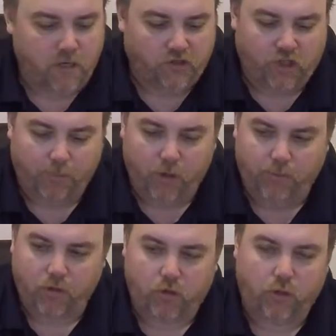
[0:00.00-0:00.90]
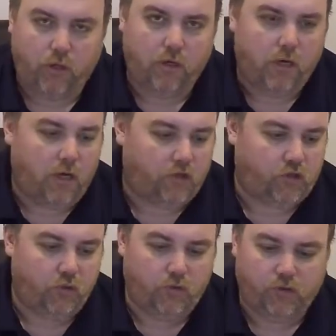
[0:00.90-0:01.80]
Some of them will trigger as
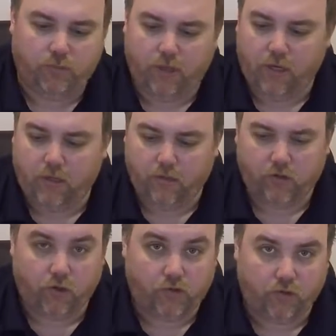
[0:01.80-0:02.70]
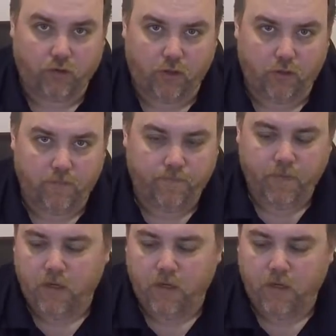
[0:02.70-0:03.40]
soon as the player starts their turn.